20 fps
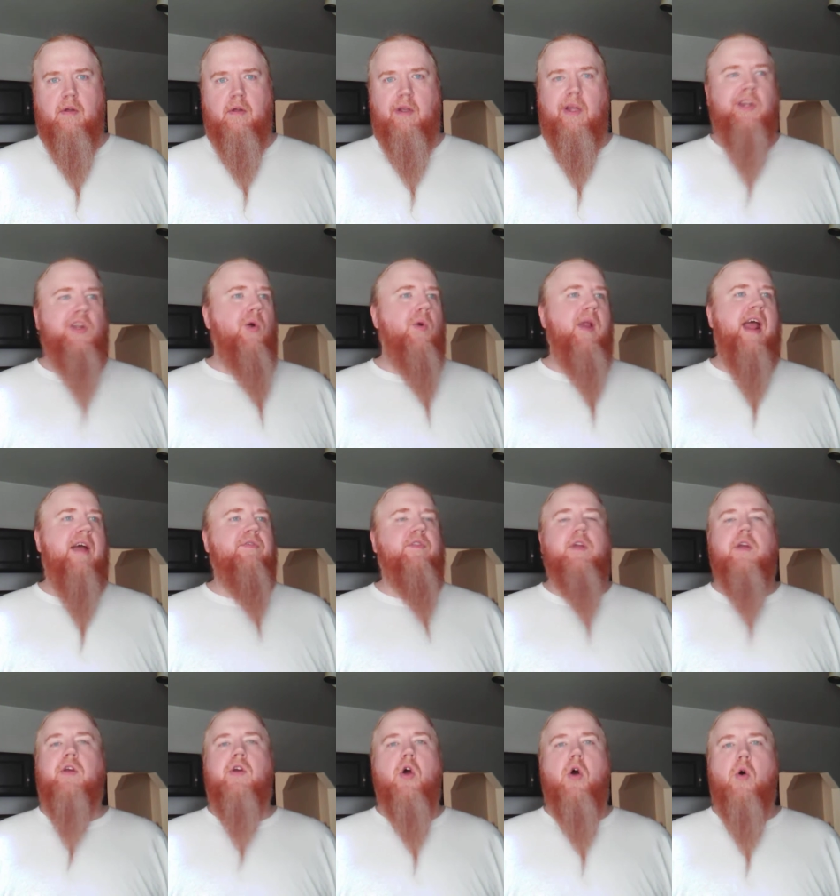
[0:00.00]
You don't have
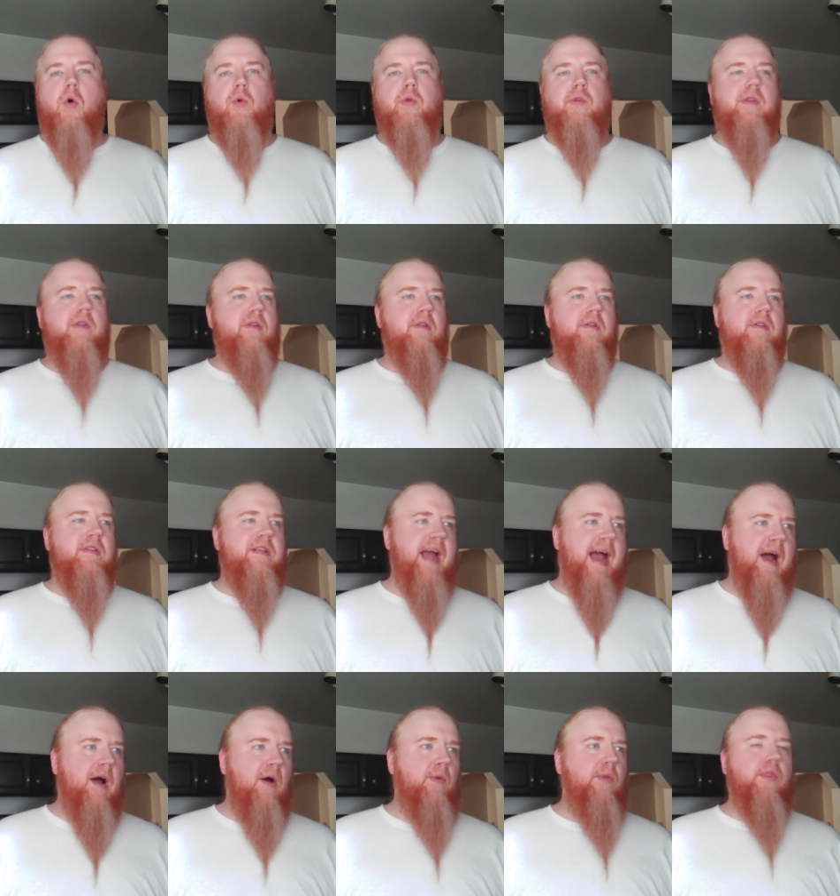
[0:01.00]
to go
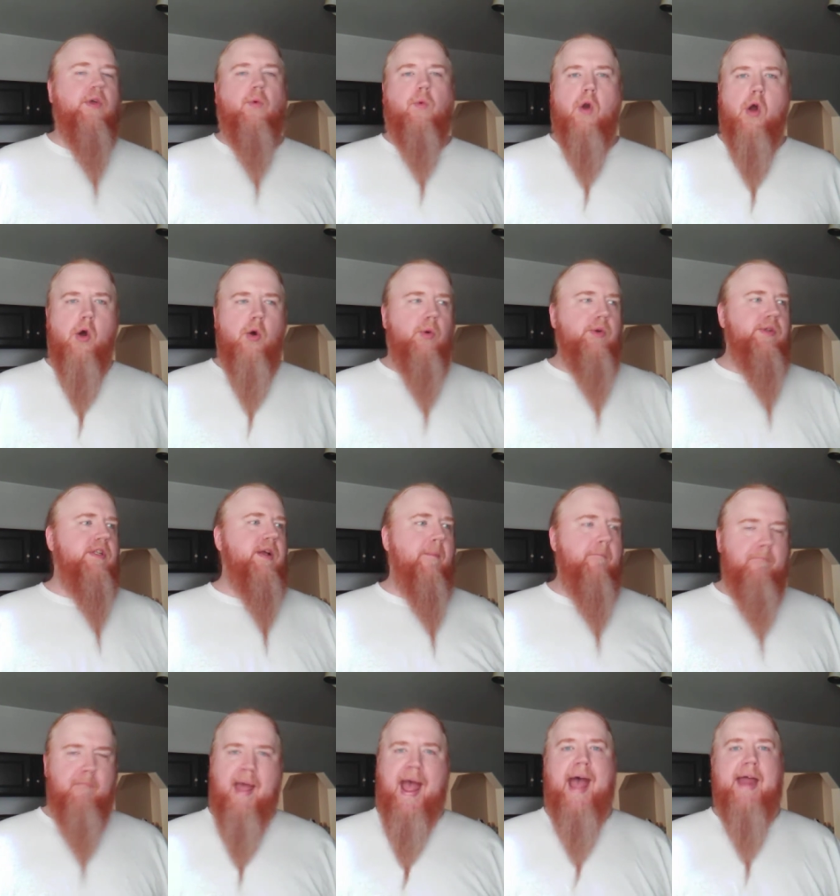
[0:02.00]
down the road to
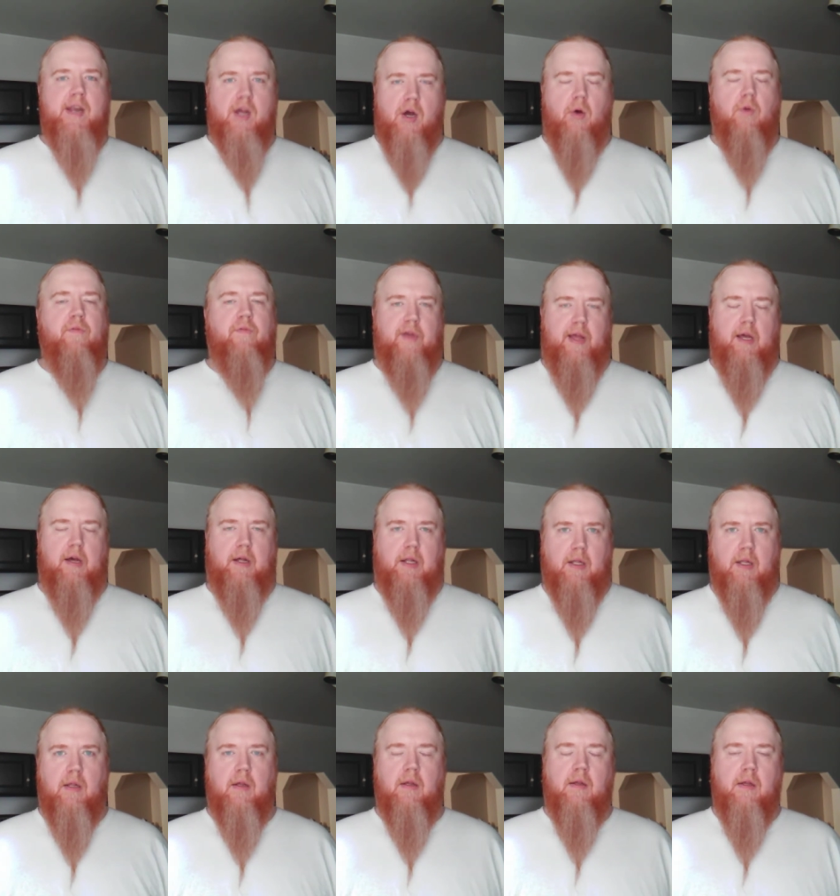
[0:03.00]

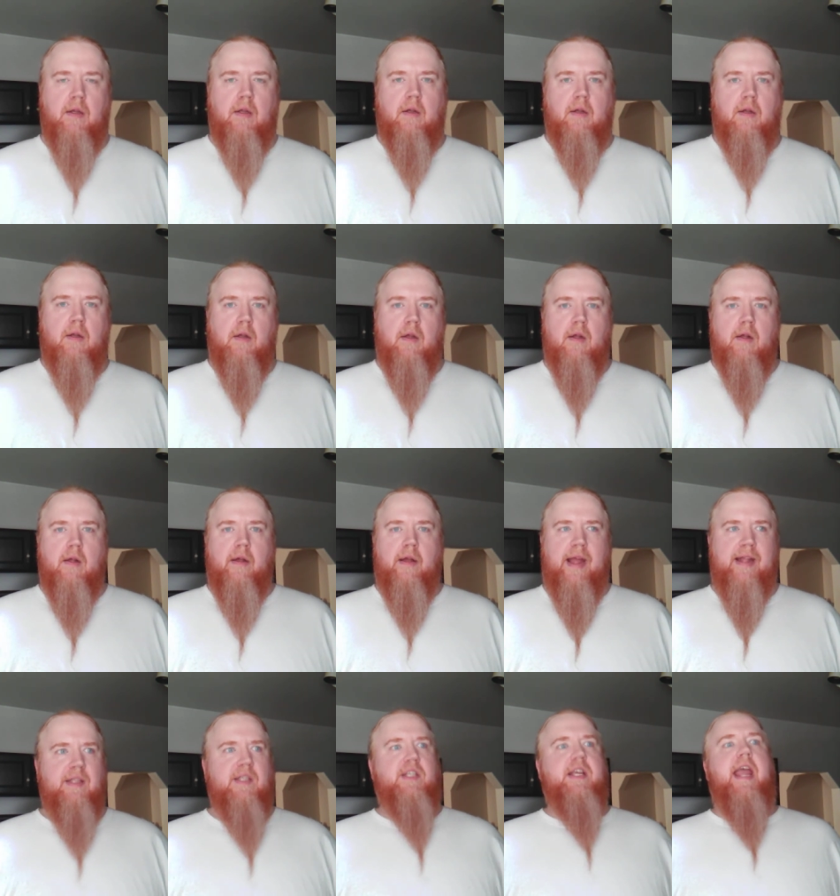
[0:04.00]
Madoville
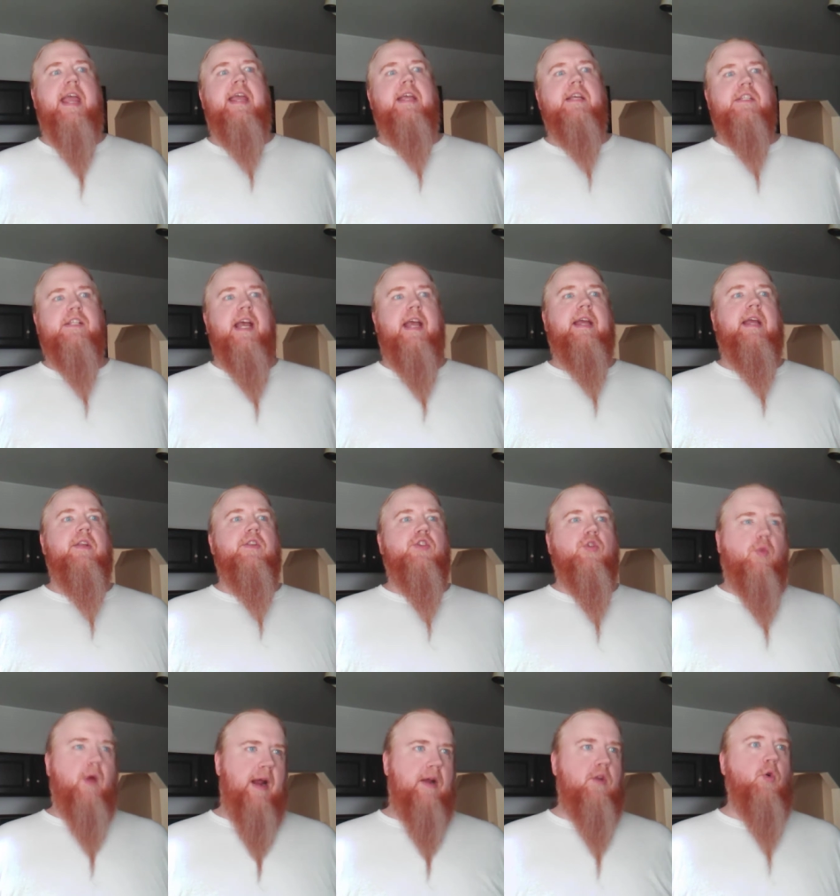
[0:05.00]
and say he's taking
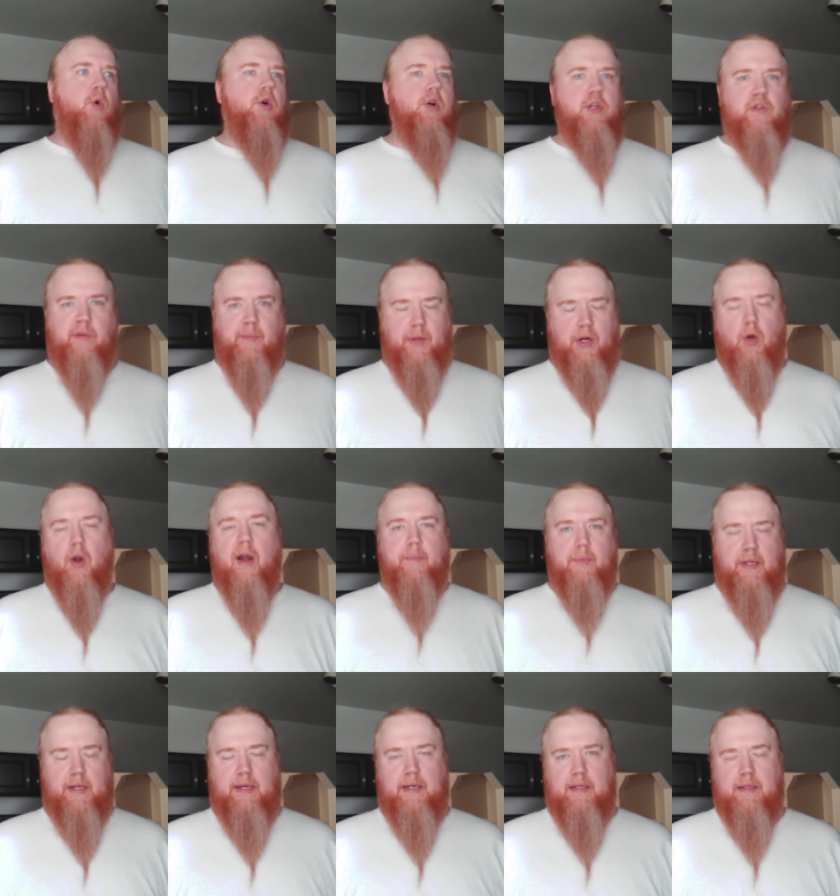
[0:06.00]
direct orders from the
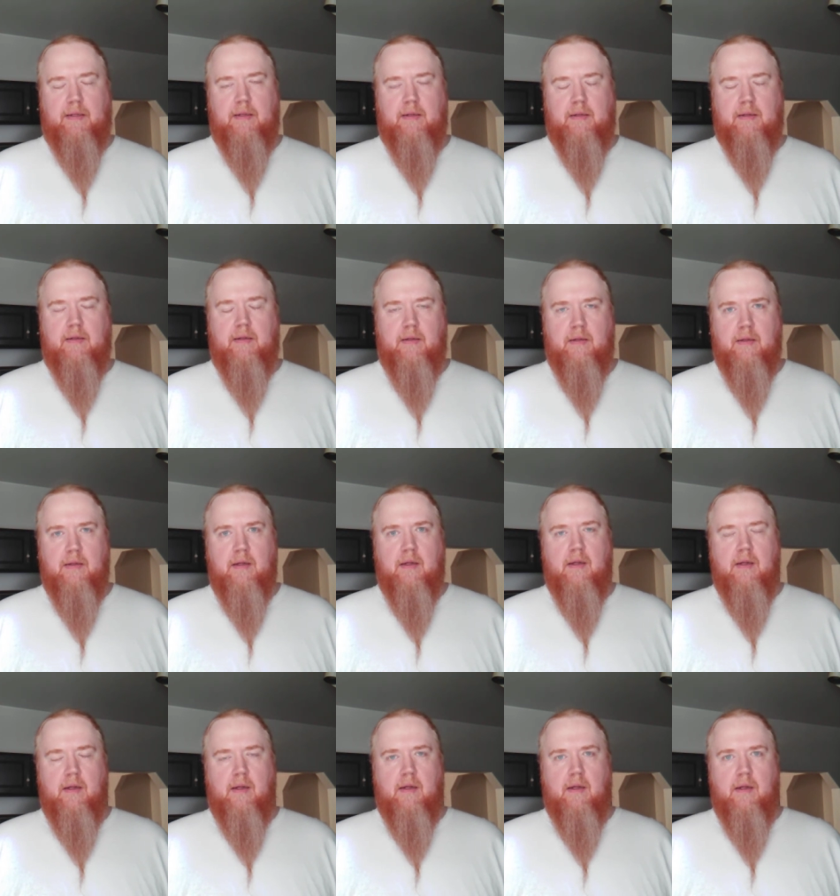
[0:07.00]
Kremlin.
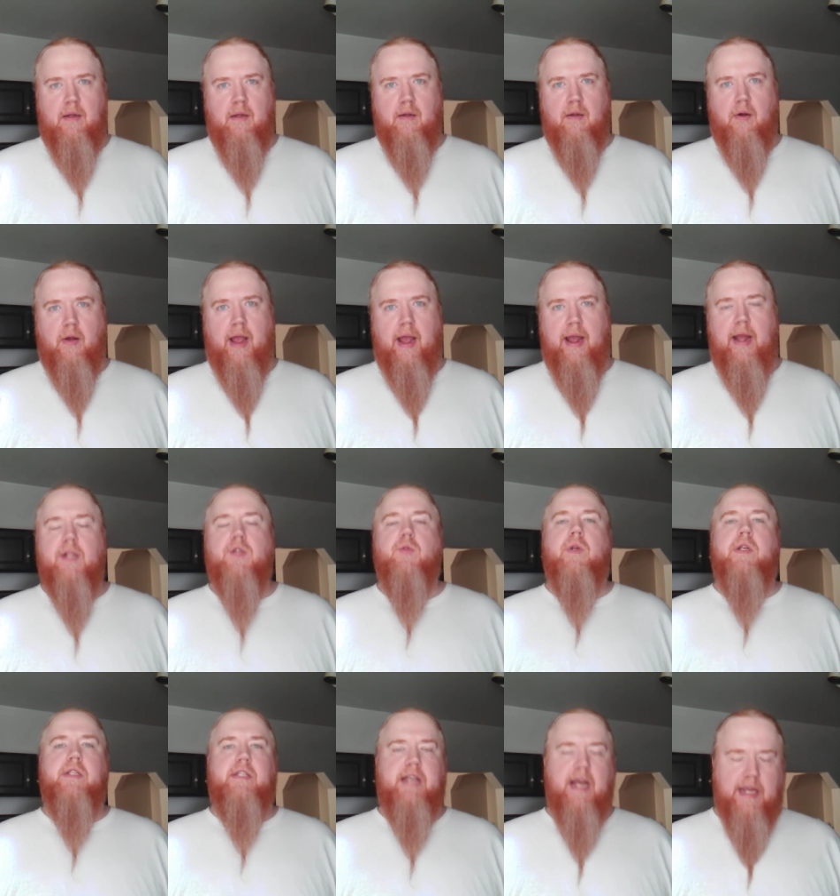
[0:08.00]
Okay, it's
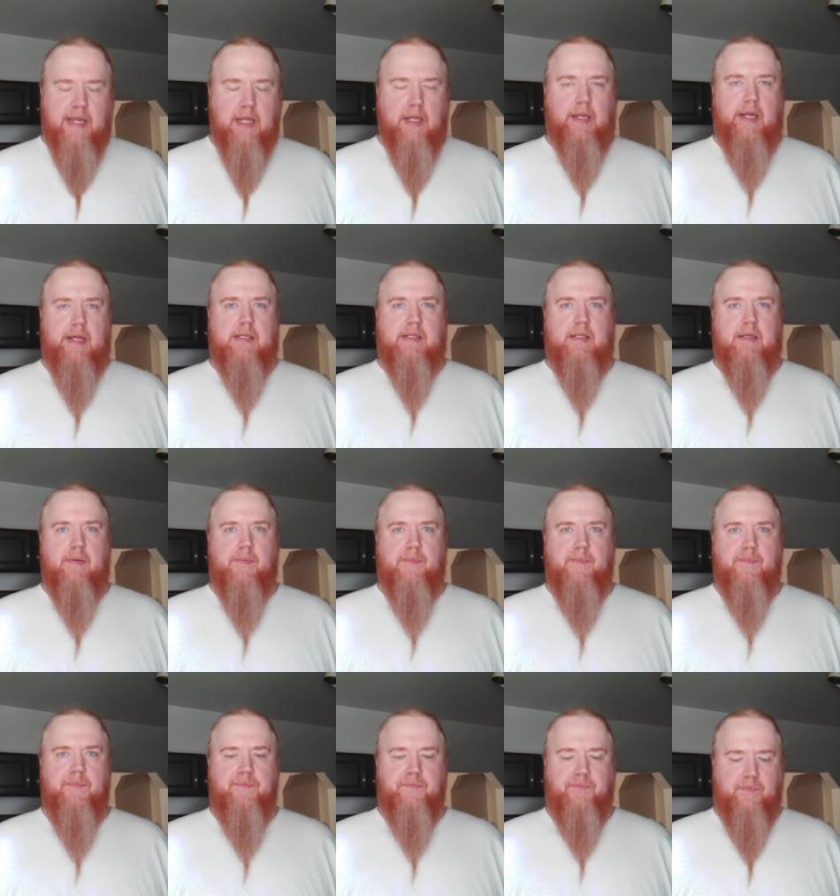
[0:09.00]
ridiculous.
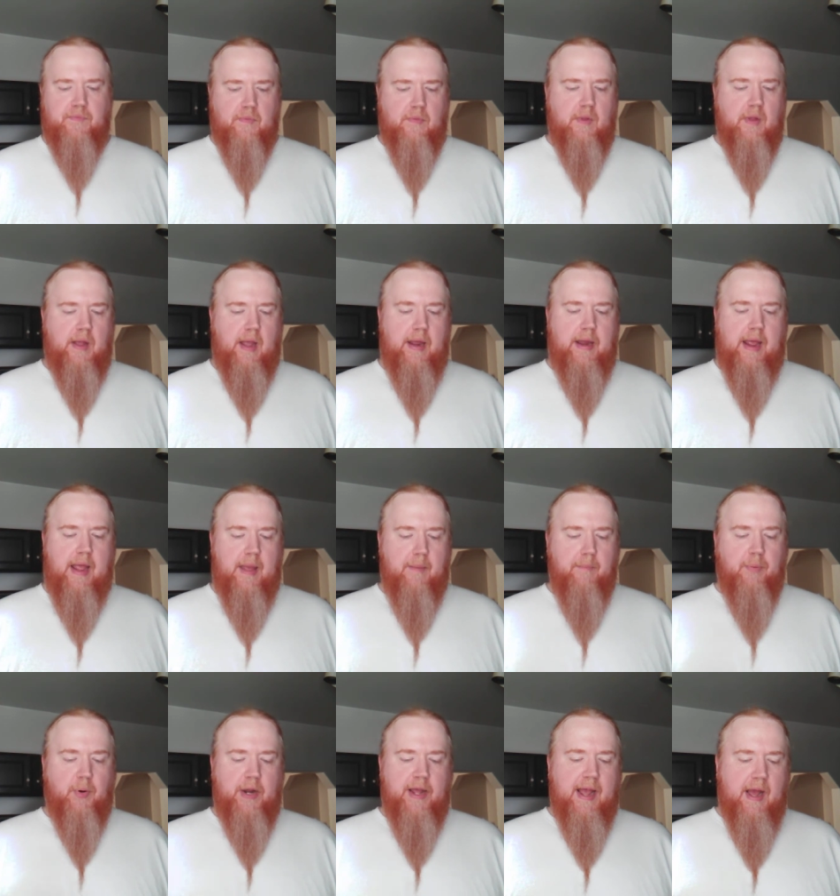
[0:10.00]
And
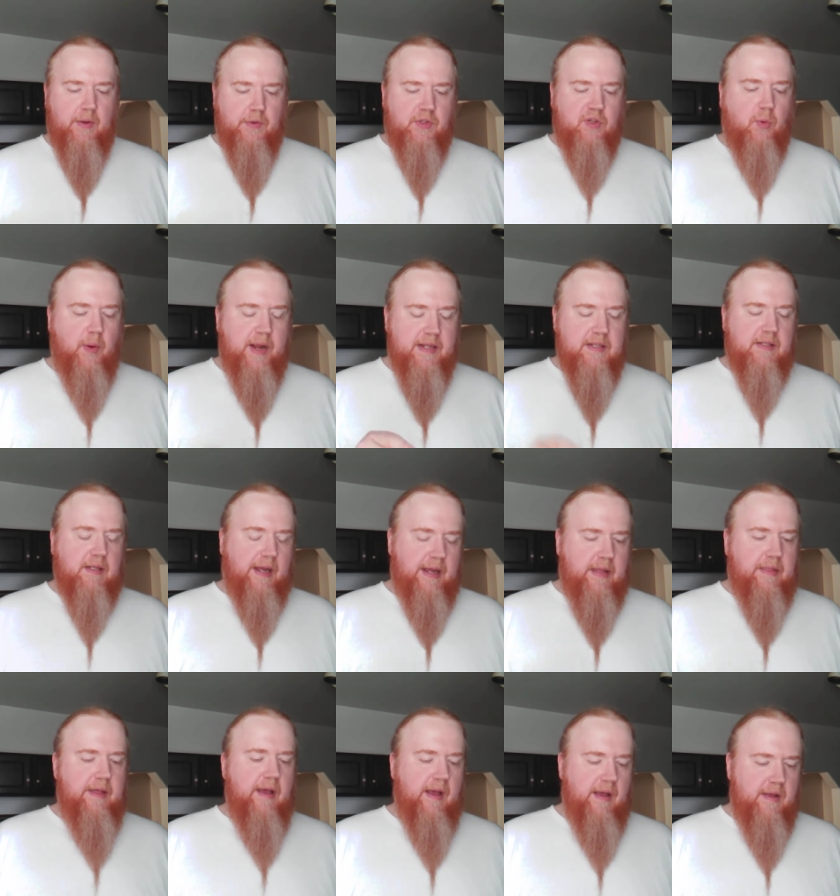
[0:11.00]
him putting out tweets
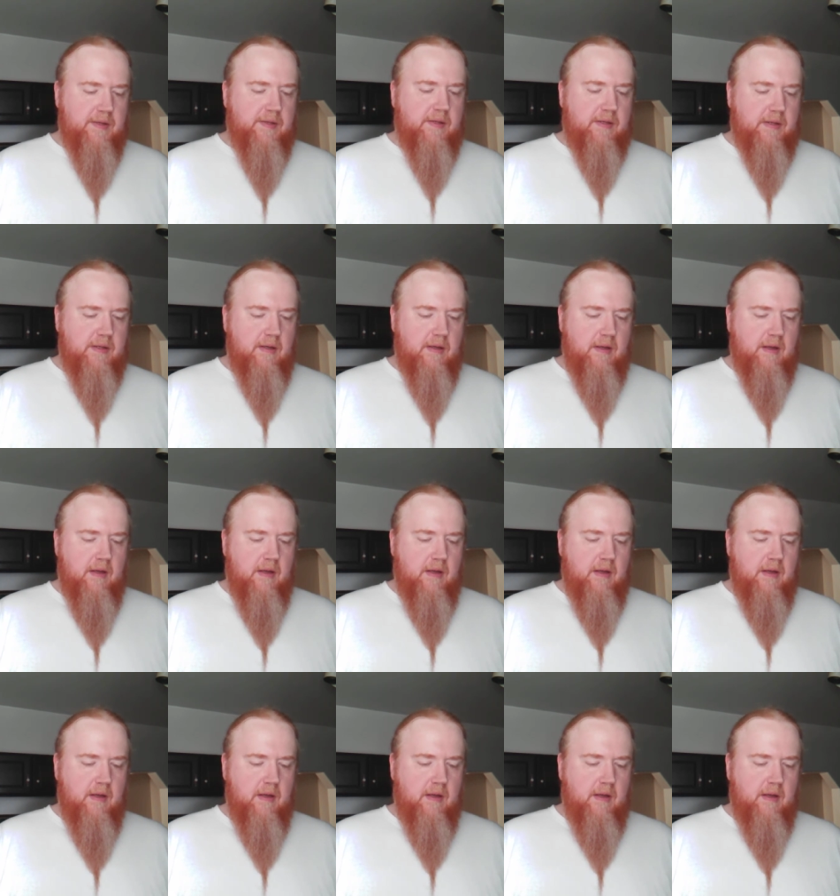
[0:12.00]
like this